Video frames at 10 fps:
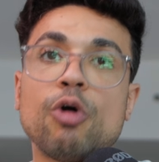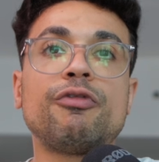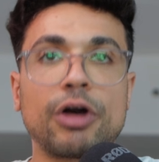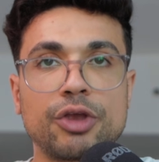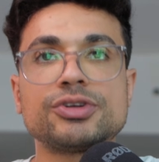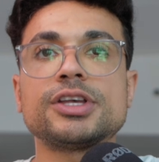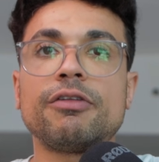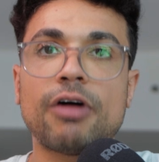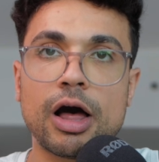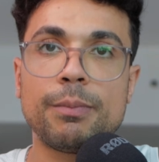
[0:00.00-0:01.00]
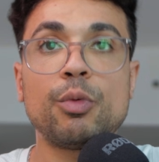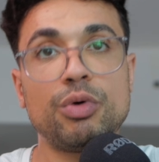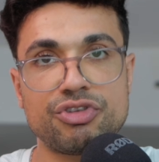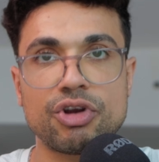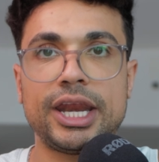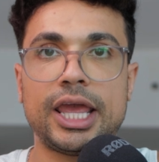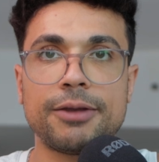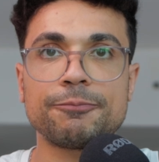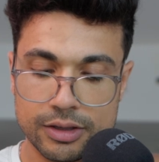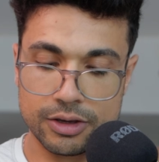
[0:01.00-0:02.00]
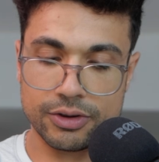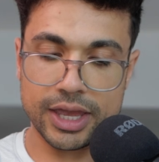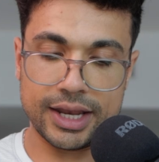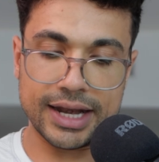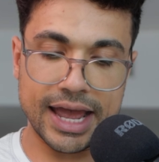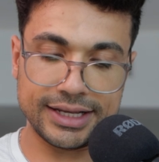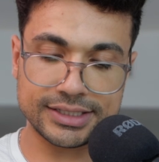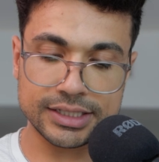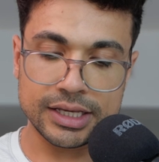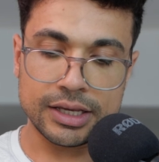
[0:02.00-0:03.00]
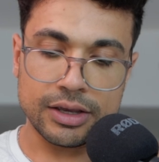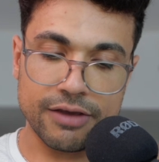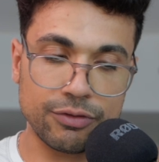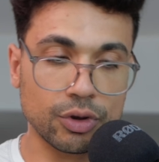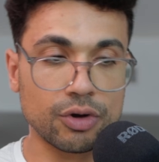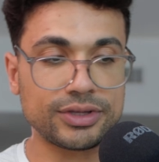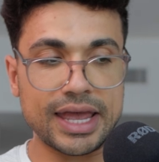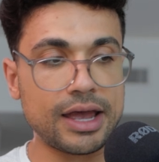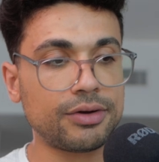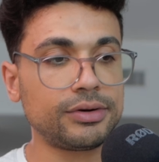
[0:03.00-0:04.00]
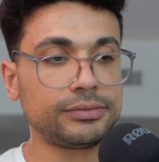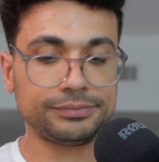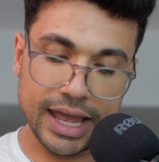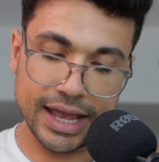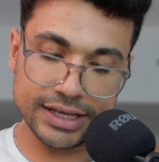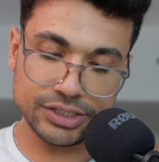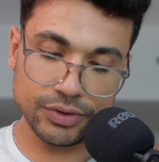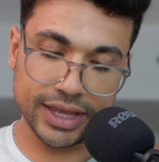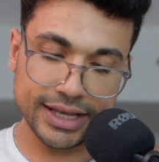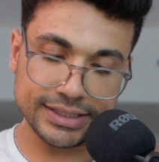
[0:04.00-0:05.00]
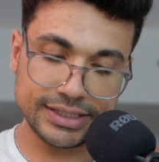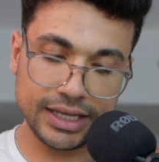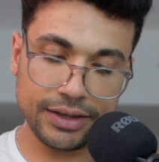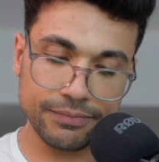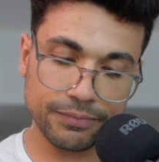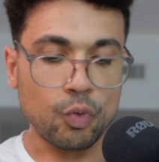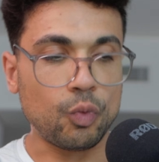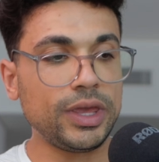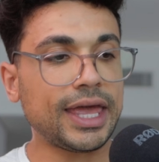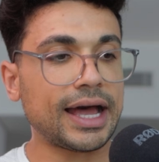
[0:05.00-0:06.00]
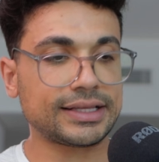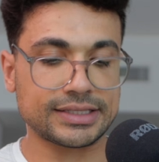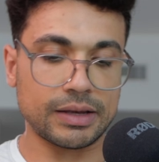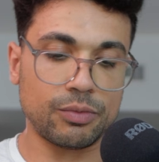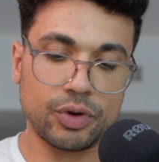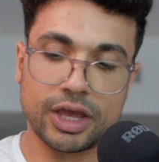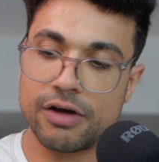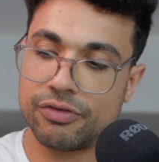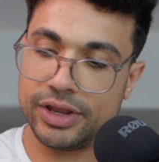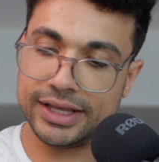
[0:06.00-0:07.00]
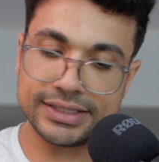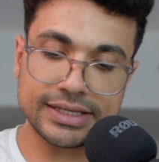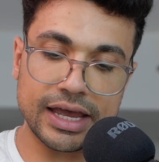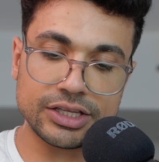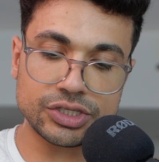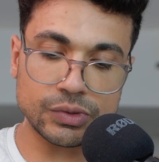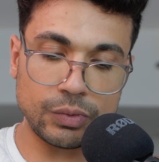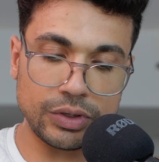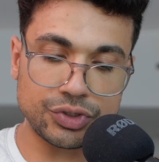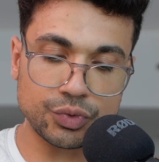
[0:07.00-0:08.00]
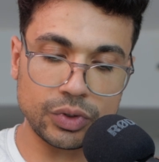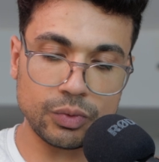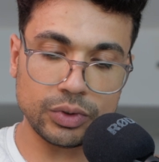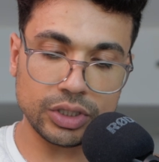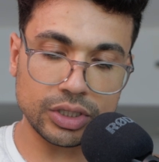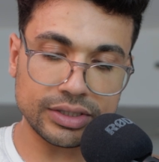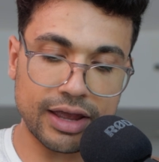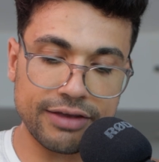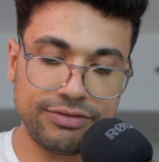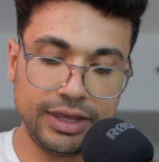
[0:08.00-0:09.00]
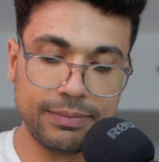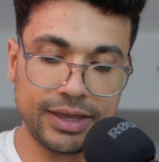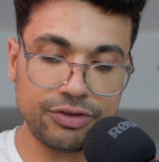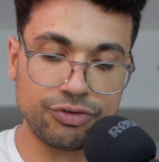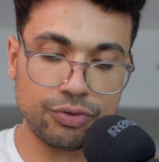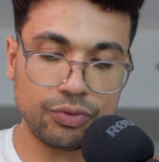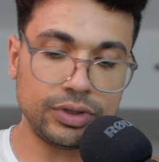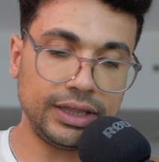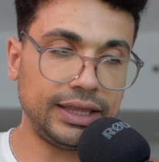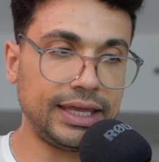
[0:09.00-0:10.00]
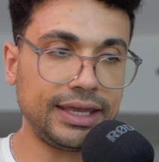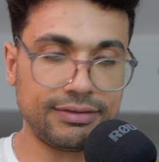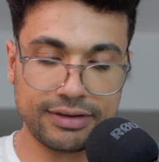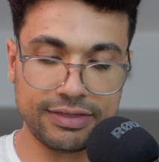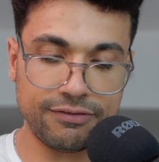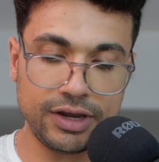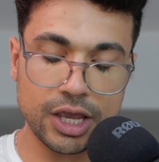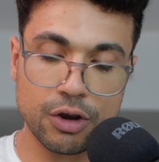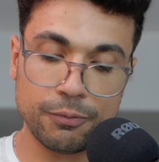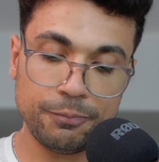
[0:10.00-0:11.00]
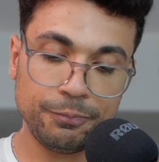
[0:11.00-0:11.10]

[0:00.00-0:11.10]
go fuck yourself up with training. Okay, nice. If you go down, as you can see, we got some recovery insights, which we will dive deep into late in the video.